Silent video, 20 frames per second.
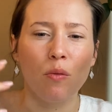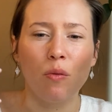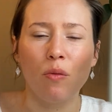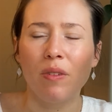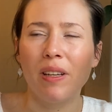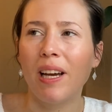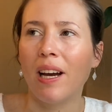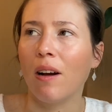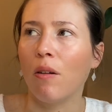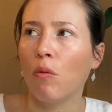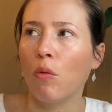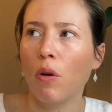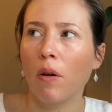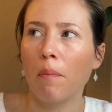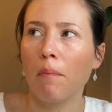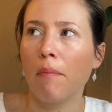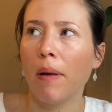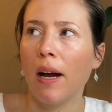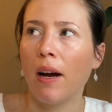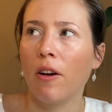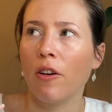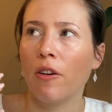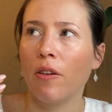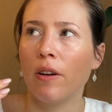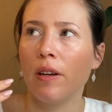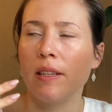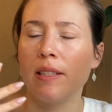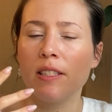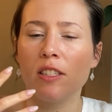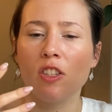warm,
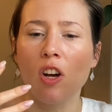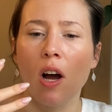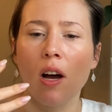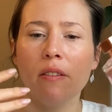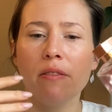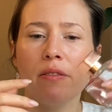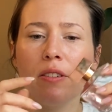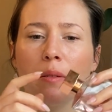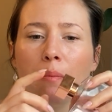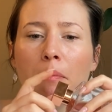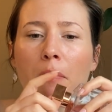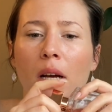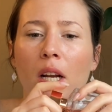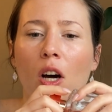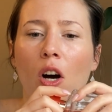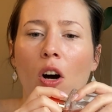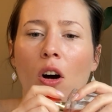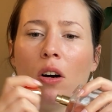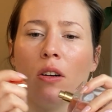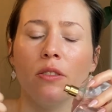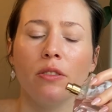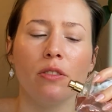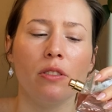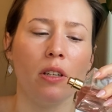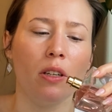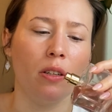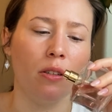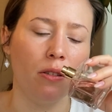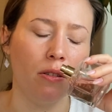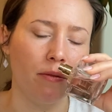powdery, soft, but
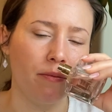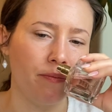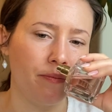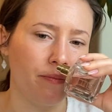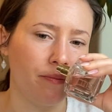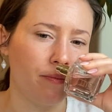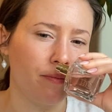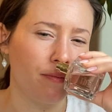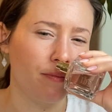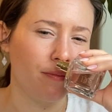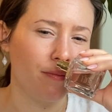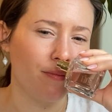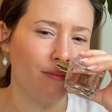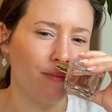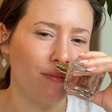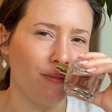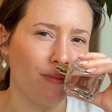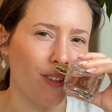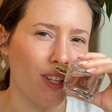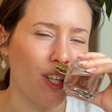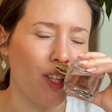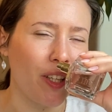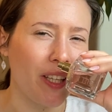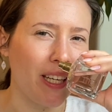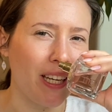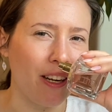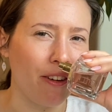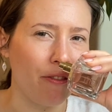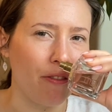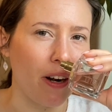also clean
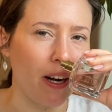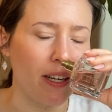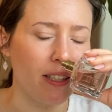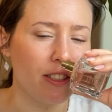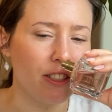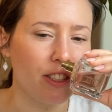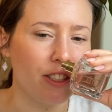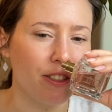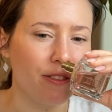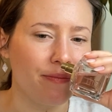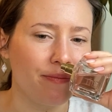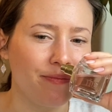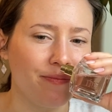and fresh.